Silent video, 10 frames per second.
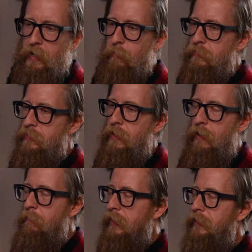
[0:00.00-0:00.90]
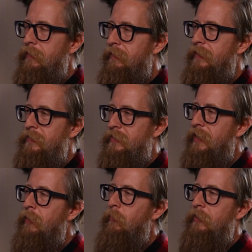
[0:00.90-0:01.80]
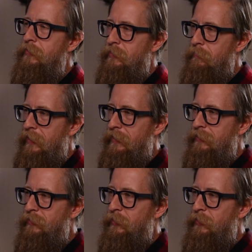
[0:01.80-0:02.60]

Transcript: I was not making things that I wanted to make.